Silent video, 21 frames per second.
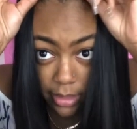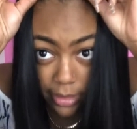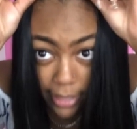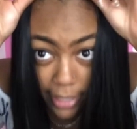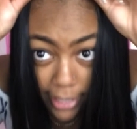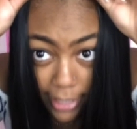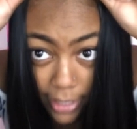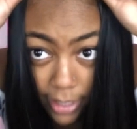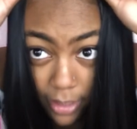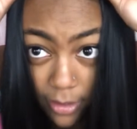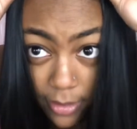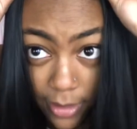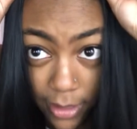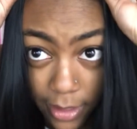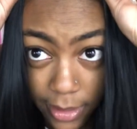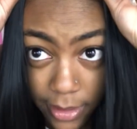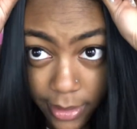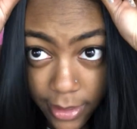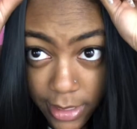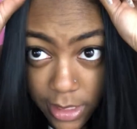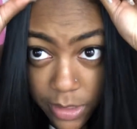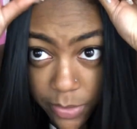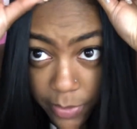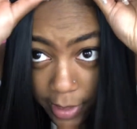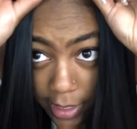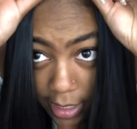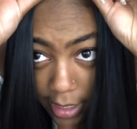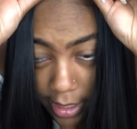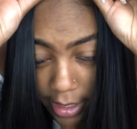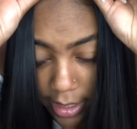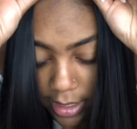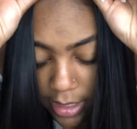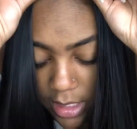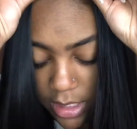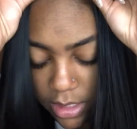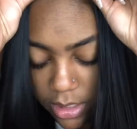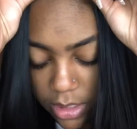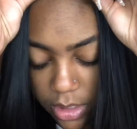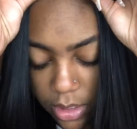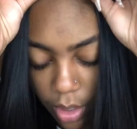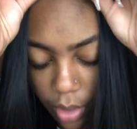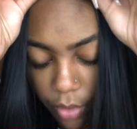Like, this right here is
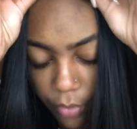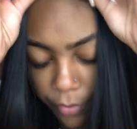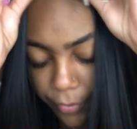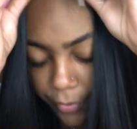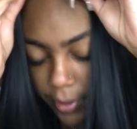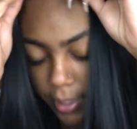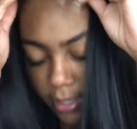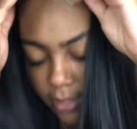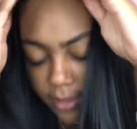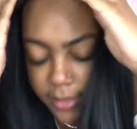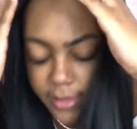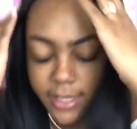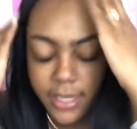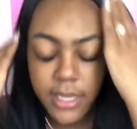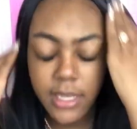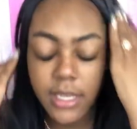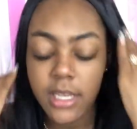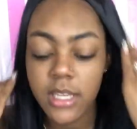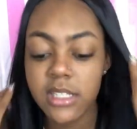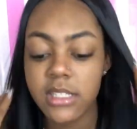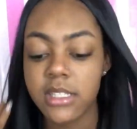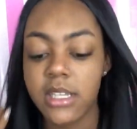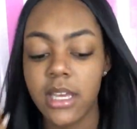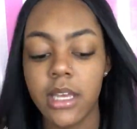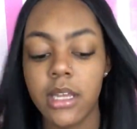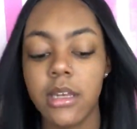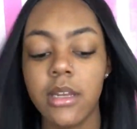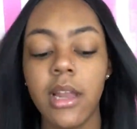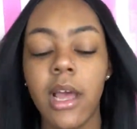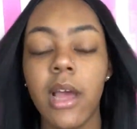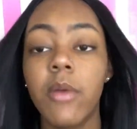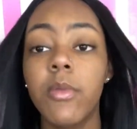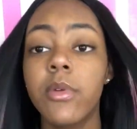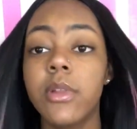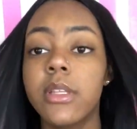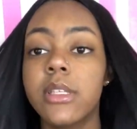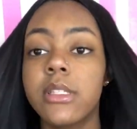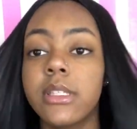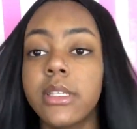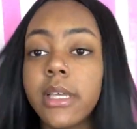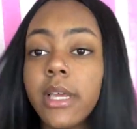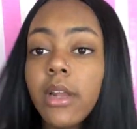so freaking thick. It's, like, not
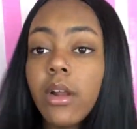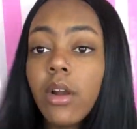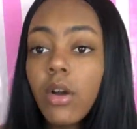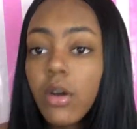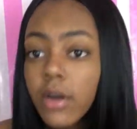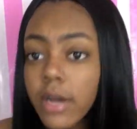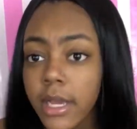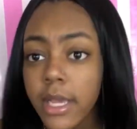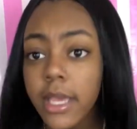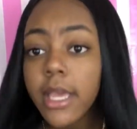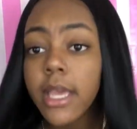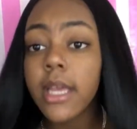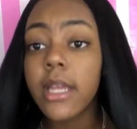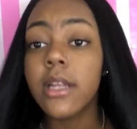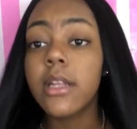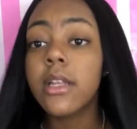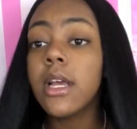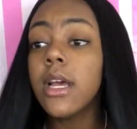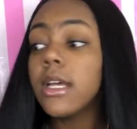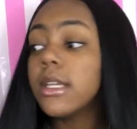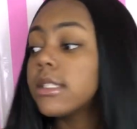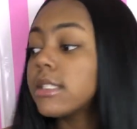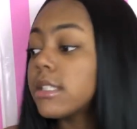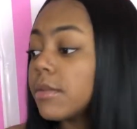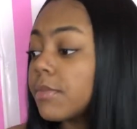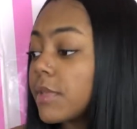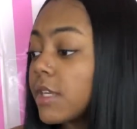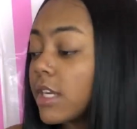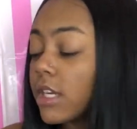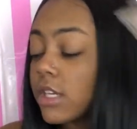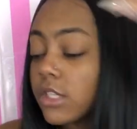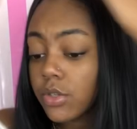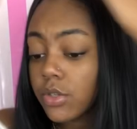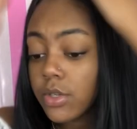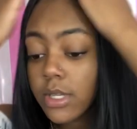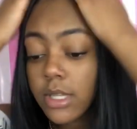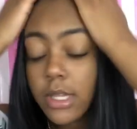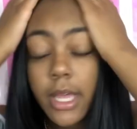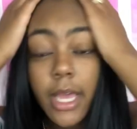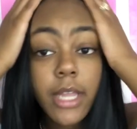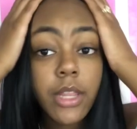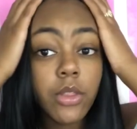realistic at all. Again, something you
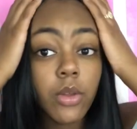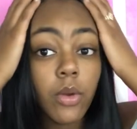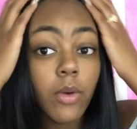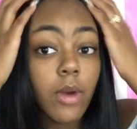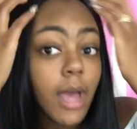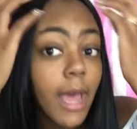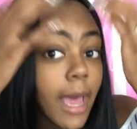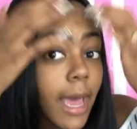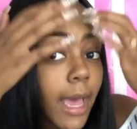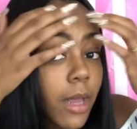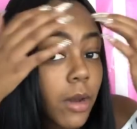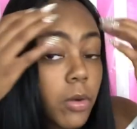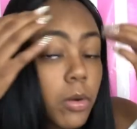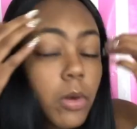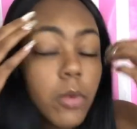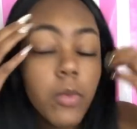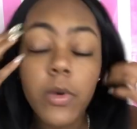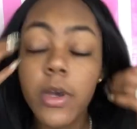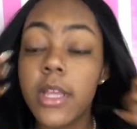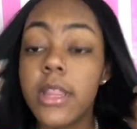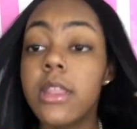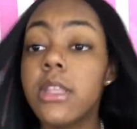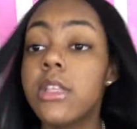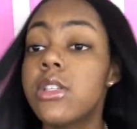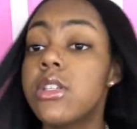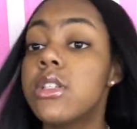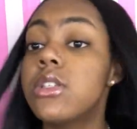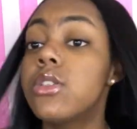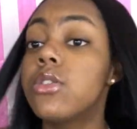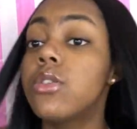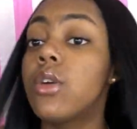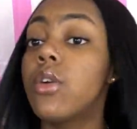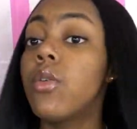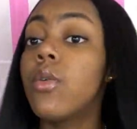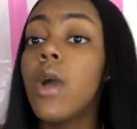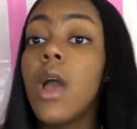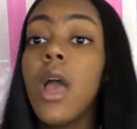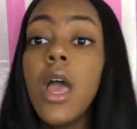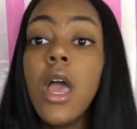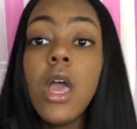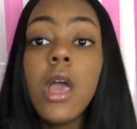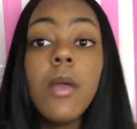could, like, throw a hat on with and just, you
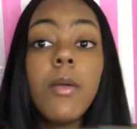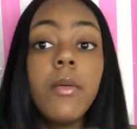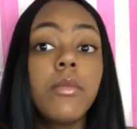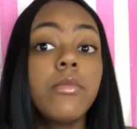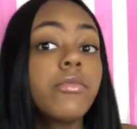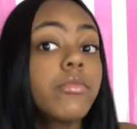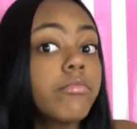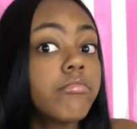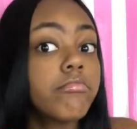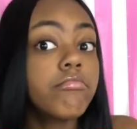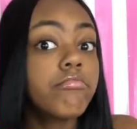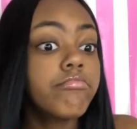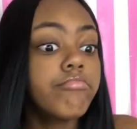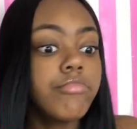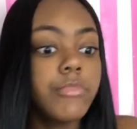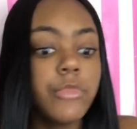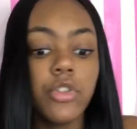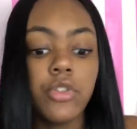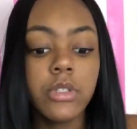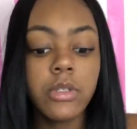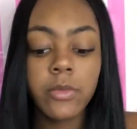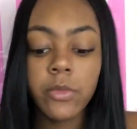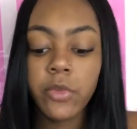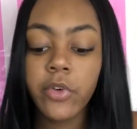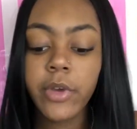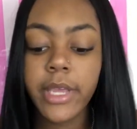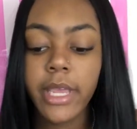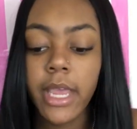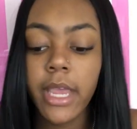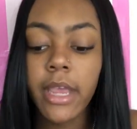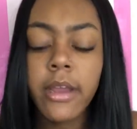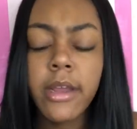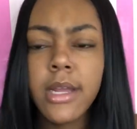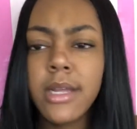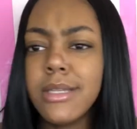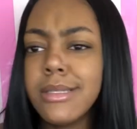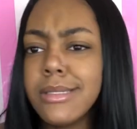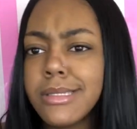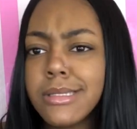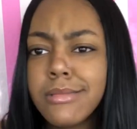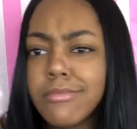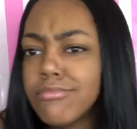know, do some quick
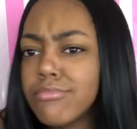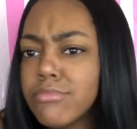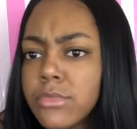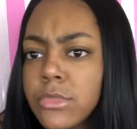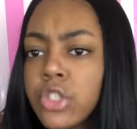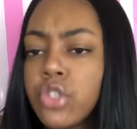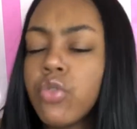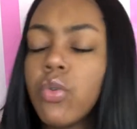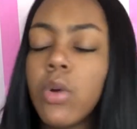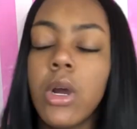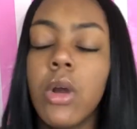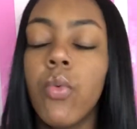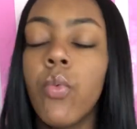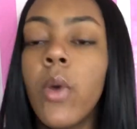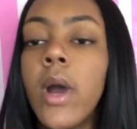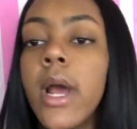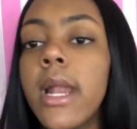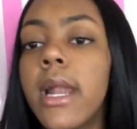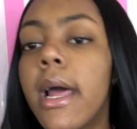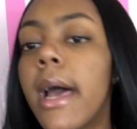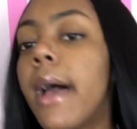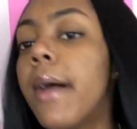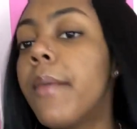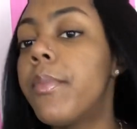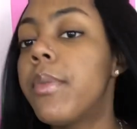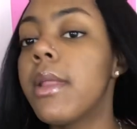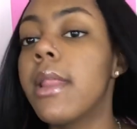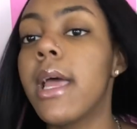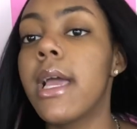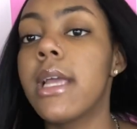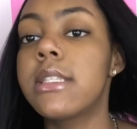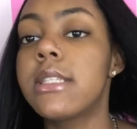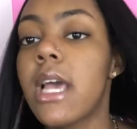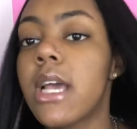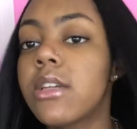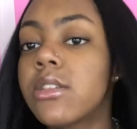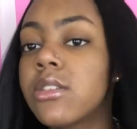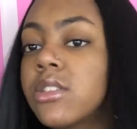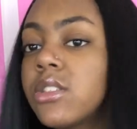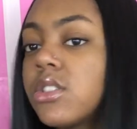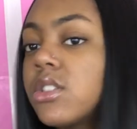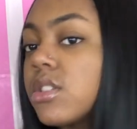errands. Sure, why not? But, like, to
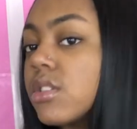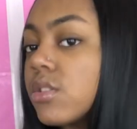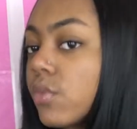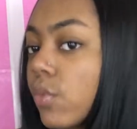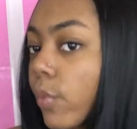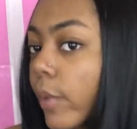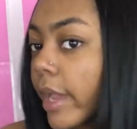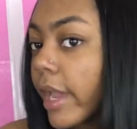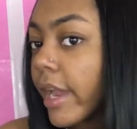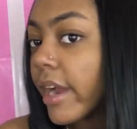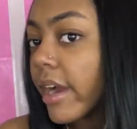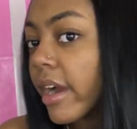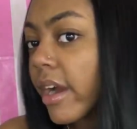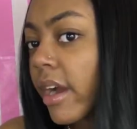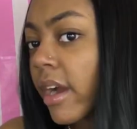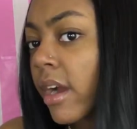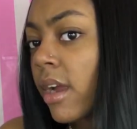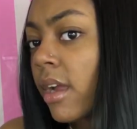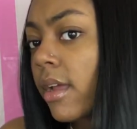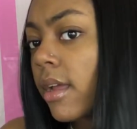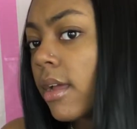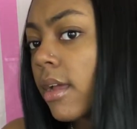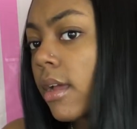actually just wear.